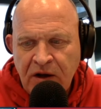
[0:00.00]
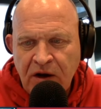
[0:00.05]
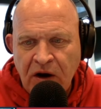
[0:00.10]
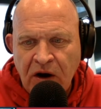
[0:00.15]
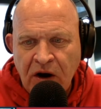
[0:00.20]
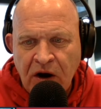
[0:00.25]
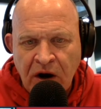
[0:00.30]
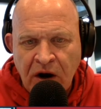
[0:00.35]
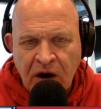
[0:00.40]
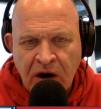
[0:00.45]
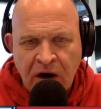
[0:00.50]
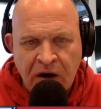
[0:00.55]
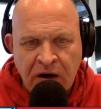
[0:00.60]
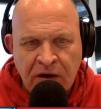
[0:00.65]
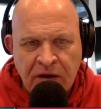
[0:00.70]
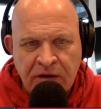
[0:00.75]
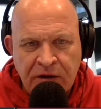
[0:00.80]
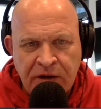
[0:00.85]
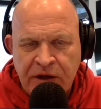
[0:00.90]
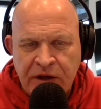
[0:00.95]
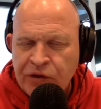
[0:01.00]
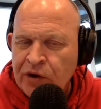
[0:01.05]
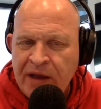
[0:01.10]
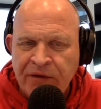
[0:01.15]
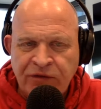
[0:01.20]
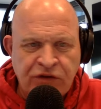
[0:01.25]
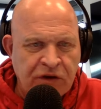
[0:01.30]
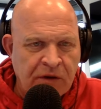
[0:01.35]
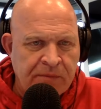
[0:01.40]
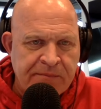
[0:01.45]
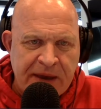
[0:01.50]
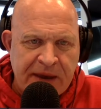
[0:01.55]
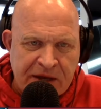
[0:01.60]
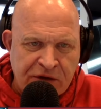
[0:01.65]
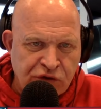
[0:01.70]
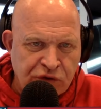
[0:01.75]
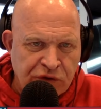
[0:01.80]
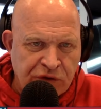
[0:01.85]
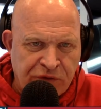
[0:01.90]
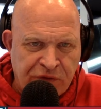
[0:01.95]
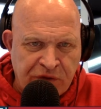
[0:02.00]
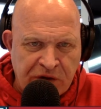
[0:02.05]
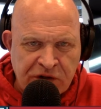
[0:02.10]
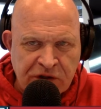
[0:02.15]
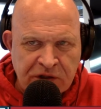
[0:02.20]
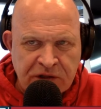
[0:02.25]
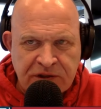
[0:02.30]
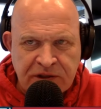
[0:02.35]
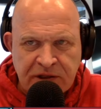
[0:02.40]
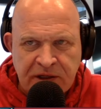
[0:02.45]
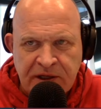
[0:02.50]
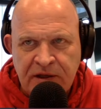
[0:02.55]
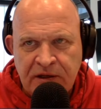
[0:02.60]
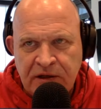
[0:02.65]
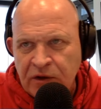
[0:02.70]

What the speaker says: are either have some major deficiency,